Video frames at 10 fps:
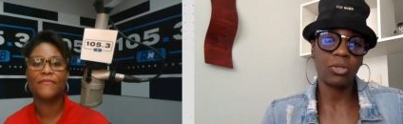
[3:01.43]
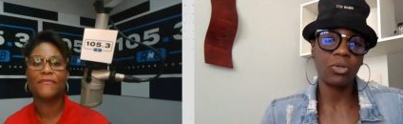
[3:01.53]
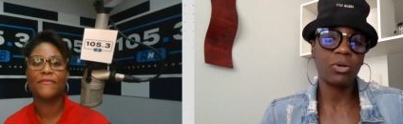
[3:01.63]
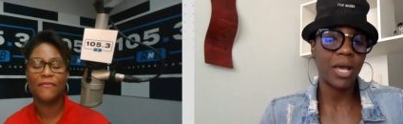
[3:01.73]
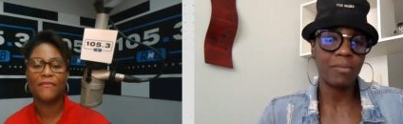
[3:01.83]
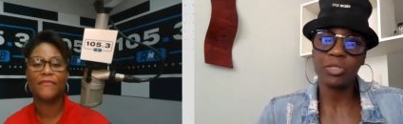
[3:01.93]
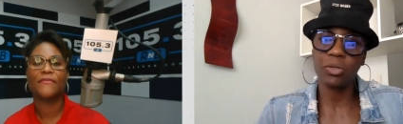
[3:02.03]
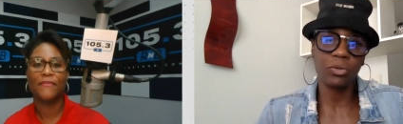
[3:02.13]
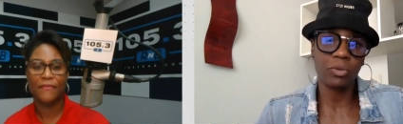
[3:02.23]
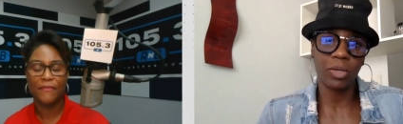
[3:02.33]
Speaker 1: the Lord?
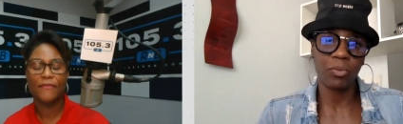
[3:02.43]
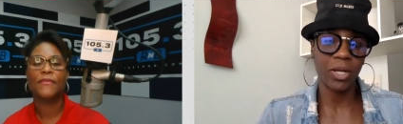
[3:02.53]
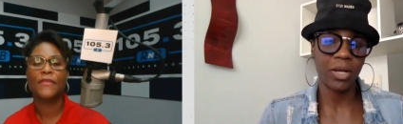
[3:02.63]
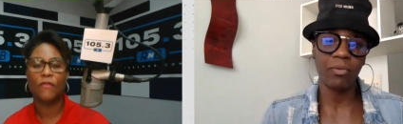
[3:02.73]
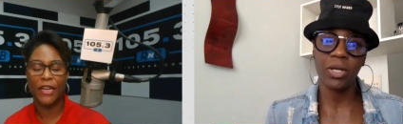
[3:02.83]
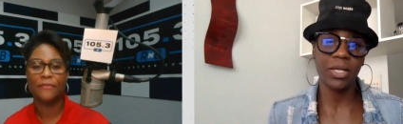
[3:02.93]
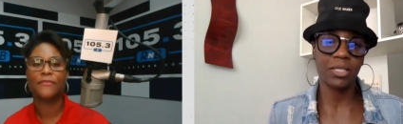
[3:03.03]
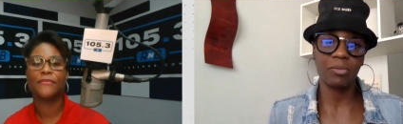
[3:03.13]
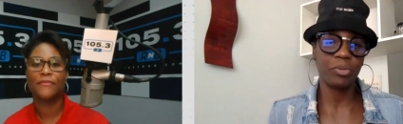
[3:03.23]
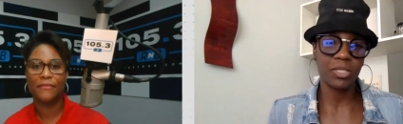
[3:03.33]
Absolutely. Whatever it
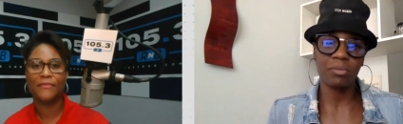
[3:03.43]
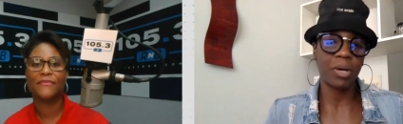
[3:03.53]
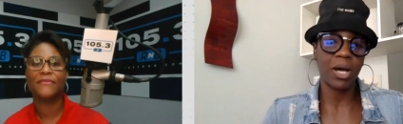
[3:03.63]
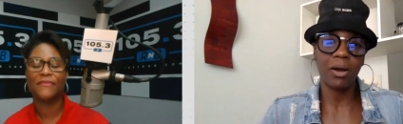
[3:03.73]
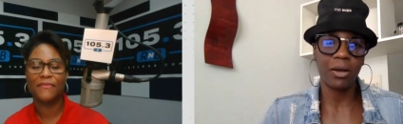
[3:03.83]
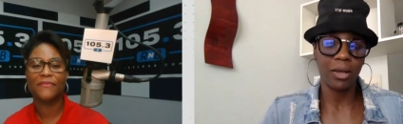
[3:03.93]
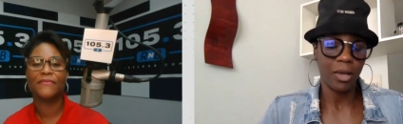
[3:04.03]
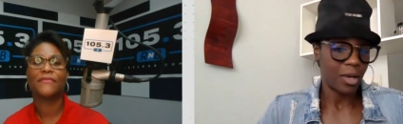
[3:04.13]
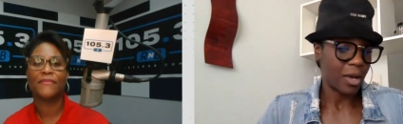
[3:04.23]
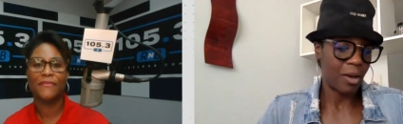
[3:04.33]
is He puts in my heart,
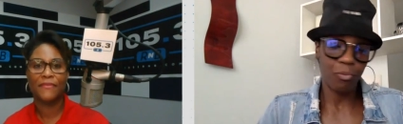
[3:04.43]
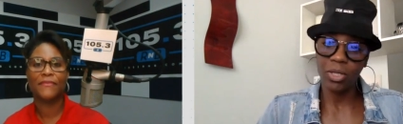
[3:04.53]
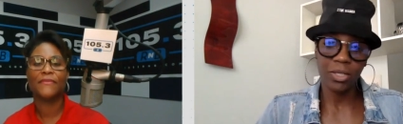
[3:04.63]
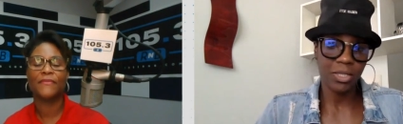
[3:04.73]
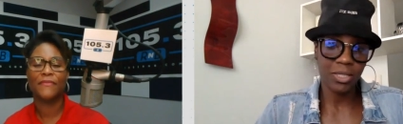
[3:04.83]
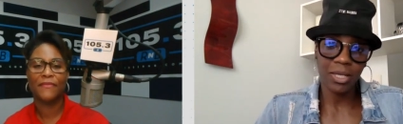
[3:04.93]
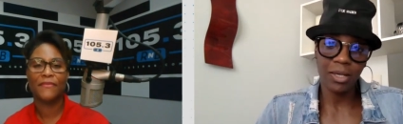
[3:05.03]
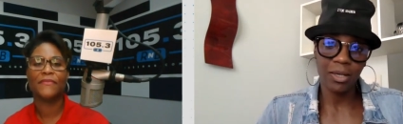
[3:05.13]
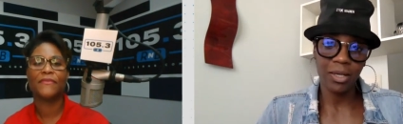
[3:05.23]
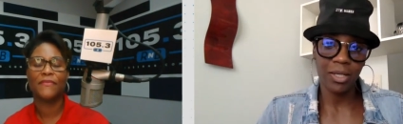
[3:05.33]
I'm willing to
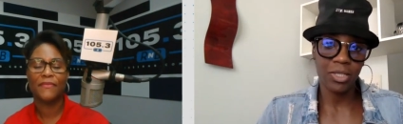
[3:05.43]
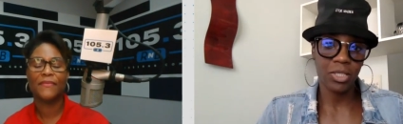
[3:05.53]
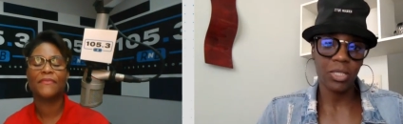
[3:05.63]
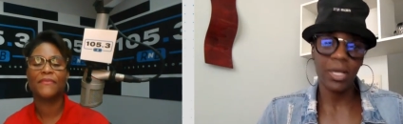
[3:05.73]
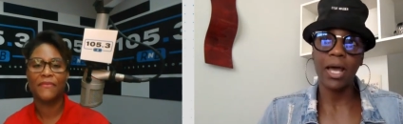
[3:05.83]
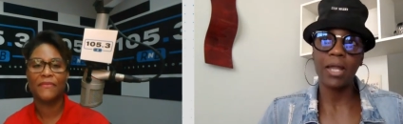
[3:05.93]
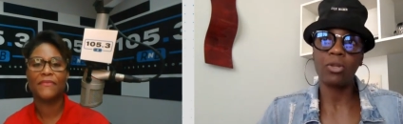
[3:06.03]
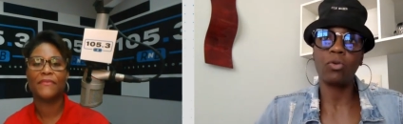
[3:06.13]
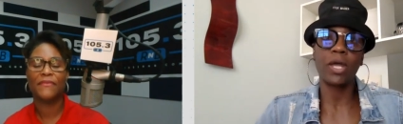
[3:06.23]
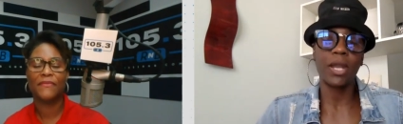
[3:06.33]
sing. And it's just like I
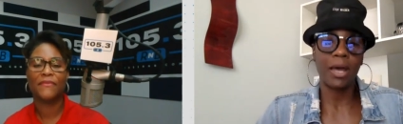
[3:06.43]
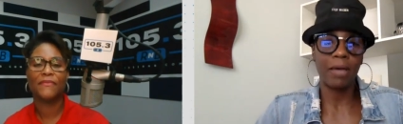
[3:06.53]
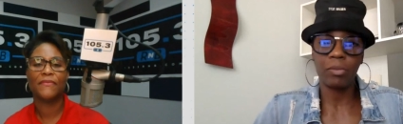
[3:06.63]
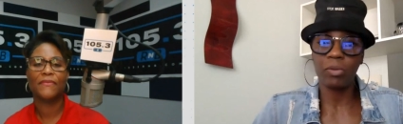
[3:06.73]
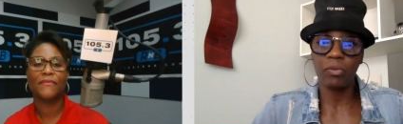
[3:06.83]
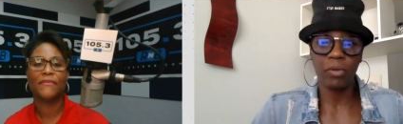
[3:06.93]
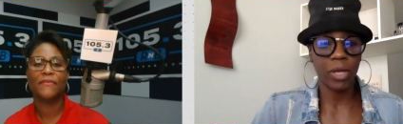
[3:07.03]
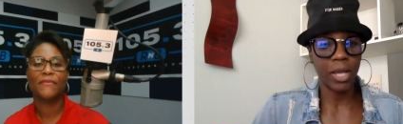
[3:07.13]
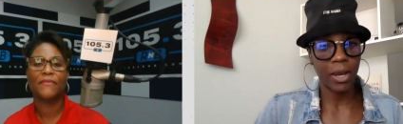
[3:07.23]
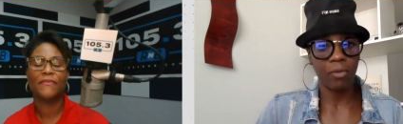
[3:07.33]
know that I have to be
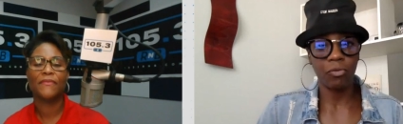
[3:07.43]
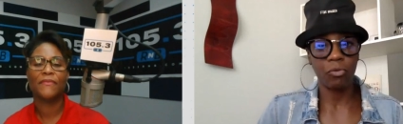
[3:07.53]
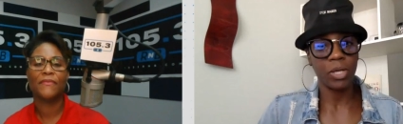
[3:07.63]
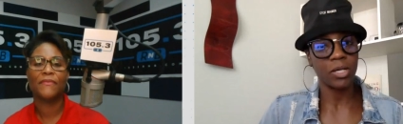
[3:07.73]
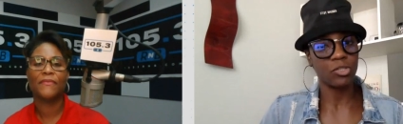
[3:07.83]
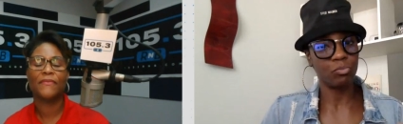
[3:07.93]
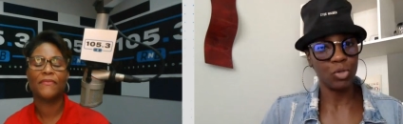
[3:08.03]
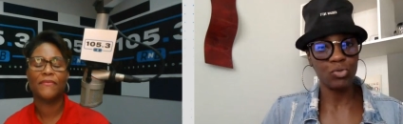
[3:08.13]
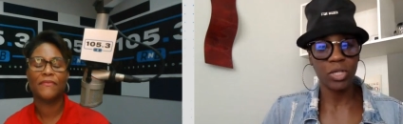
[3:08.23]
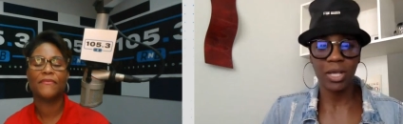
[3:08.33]
very careful because
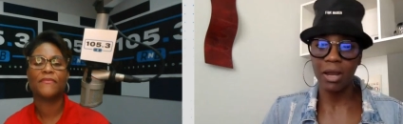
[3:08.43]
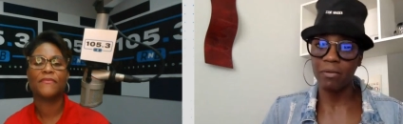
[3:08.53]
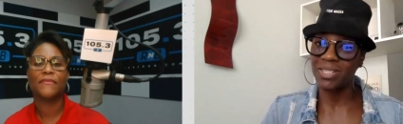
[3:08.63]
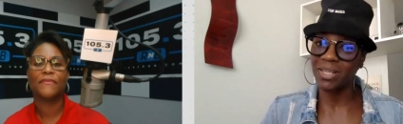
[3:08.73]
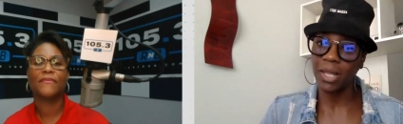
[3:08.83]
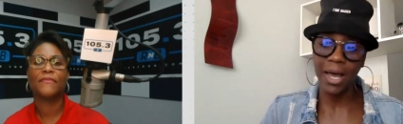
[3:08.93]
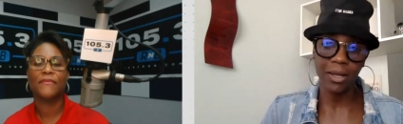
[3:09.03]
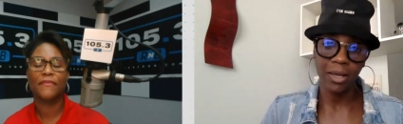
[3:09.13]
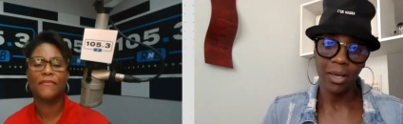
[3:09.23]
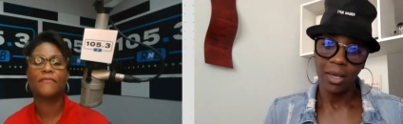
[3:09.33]
music carries a lot,
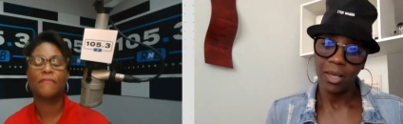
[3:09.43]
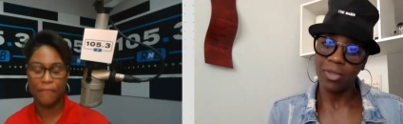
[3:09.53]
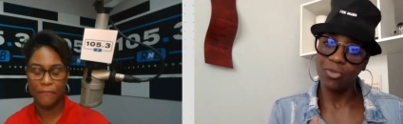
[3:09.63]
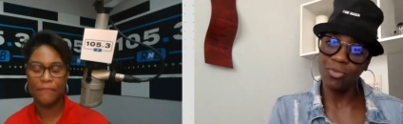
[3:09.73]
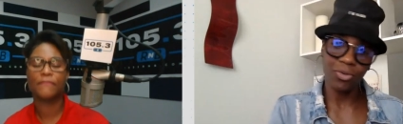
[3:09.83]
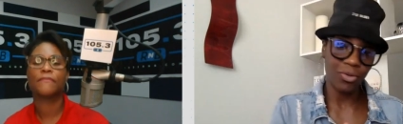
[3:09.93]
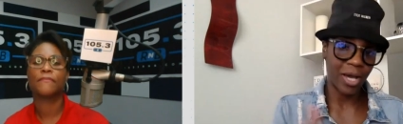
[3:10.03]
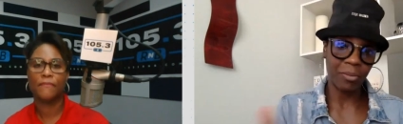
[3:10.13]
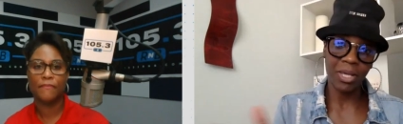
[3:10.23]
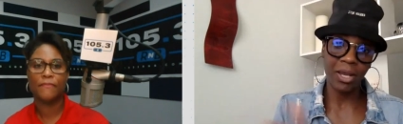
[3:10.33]
and mm-hmm. you
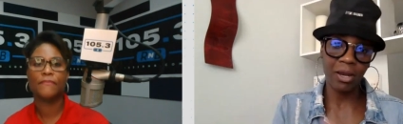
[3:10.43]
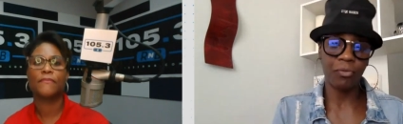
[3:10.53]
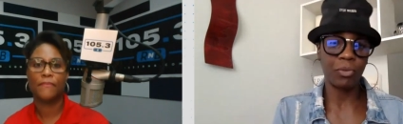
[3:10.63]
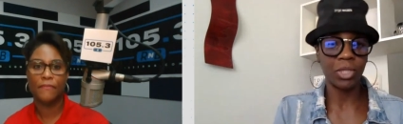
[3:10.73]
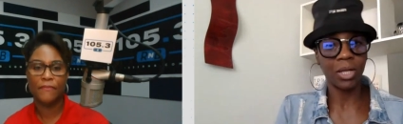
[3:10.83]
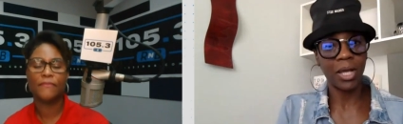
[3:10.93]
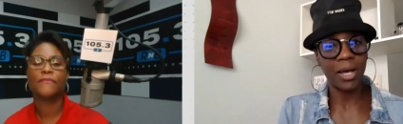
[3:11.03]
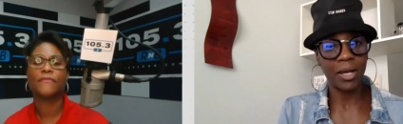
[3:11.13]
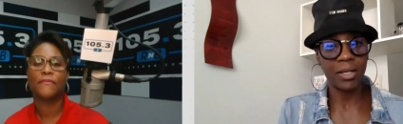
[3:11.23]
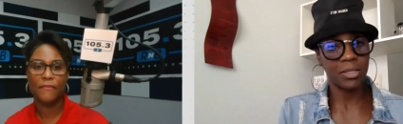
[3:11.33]
got to be careful with the
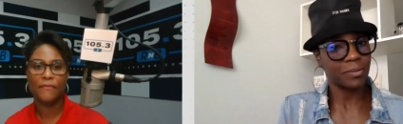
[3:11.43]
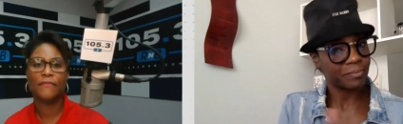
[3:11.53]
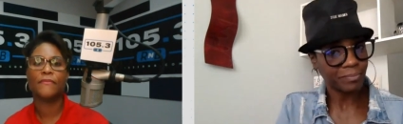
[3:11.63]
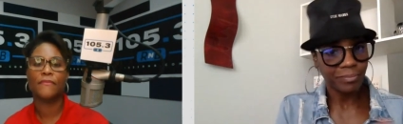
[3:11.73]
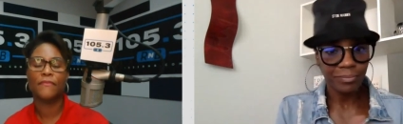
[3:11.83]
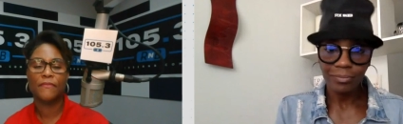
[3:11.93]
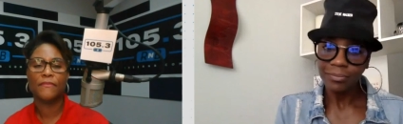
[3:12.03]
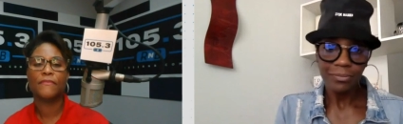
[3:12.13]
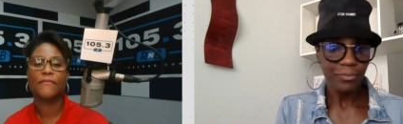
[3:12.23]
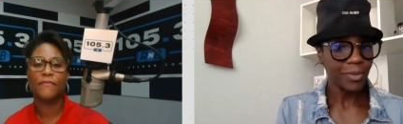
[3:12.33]
lines
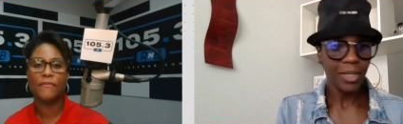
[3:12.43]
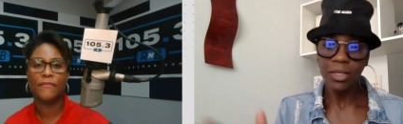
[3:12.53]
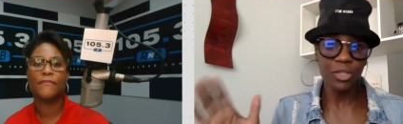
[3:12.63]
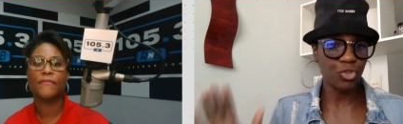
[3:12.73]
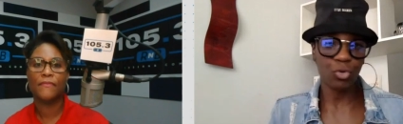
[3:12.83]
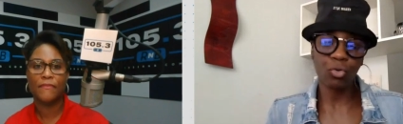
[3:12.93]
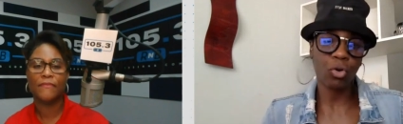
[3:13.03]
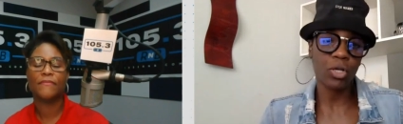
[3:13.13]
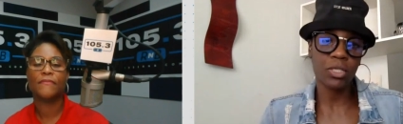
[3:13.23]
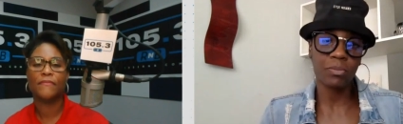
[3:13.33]
that you don't
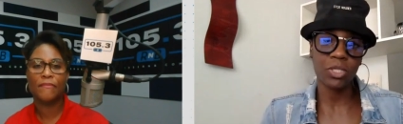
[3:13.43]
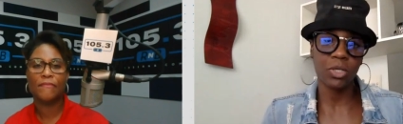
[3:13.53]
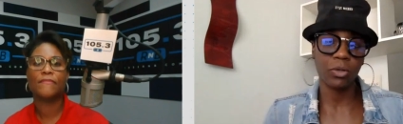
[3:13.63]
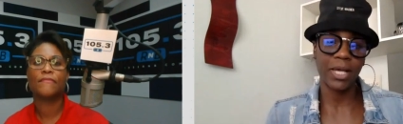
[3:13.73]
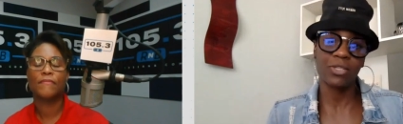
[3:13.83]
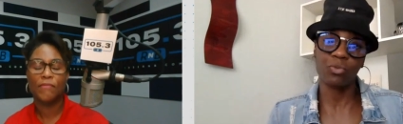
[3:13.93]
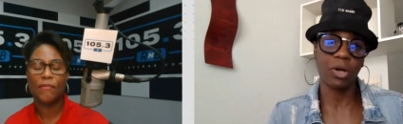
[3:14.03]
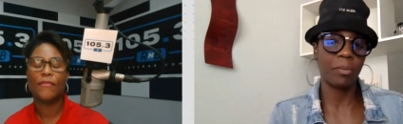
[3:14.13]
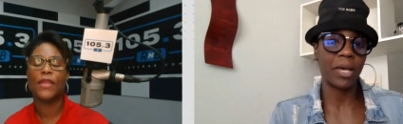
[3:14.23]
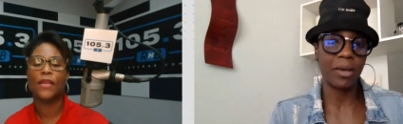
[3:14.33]
cross them. So that's
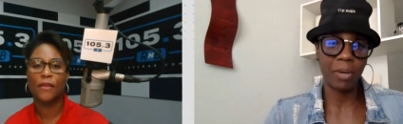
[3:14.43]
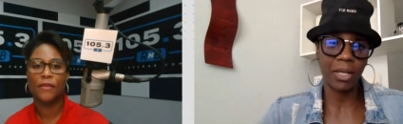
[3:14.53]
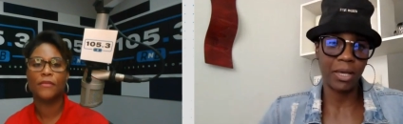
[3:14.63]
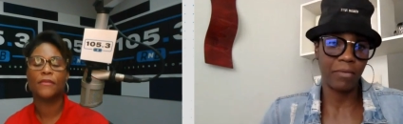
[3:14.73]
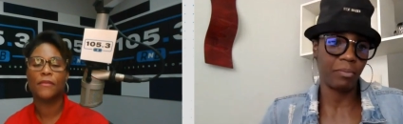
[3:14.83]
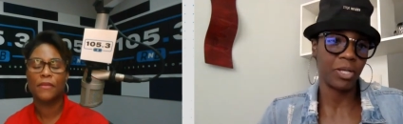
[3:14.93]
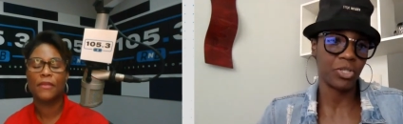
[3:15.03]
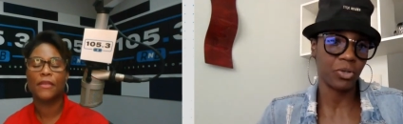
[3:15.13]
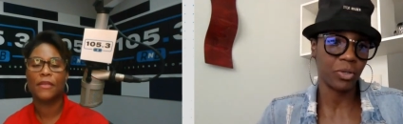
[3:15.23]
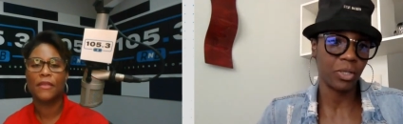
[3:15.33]
where I'm at in my life and my
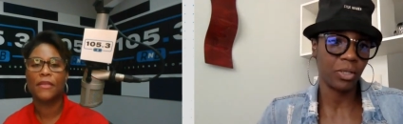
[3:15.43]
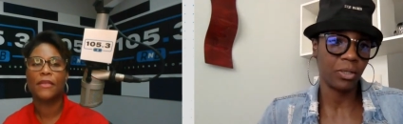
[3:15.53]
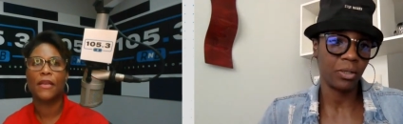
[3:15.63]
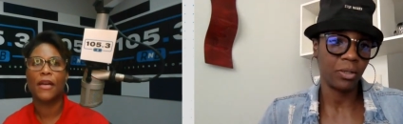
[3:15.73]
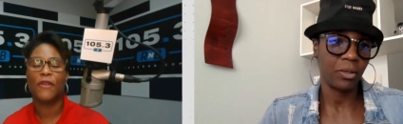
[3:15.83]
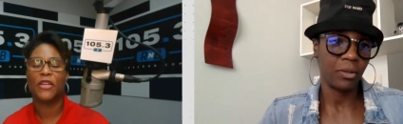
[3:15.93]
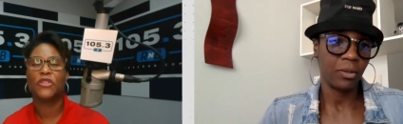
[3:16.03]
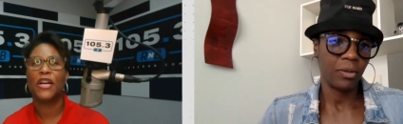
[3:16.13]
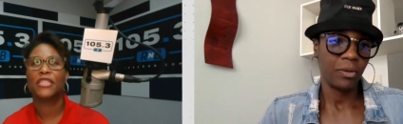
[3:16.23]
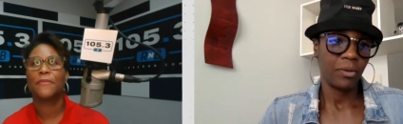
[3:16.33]
journey.
Speaker 2: All right,
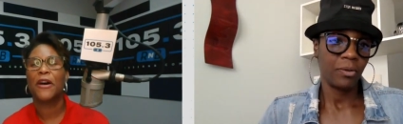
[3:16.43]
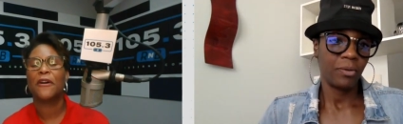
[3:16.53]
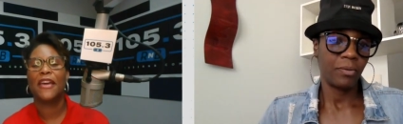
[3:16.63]
you talked about